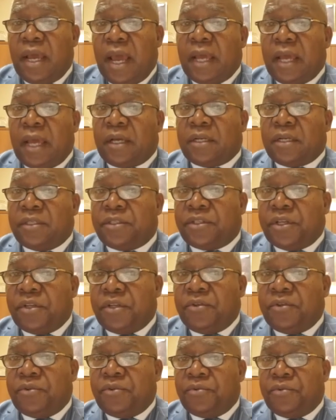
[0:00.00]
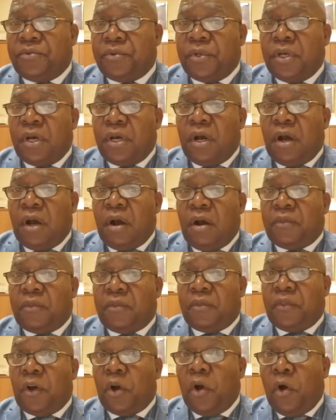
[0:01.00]
and continue
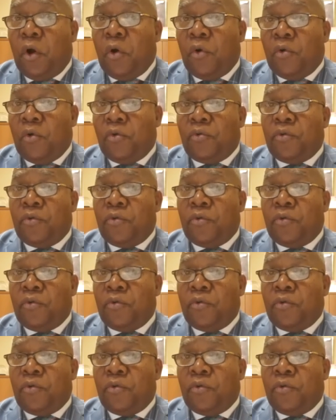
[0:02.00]
the goal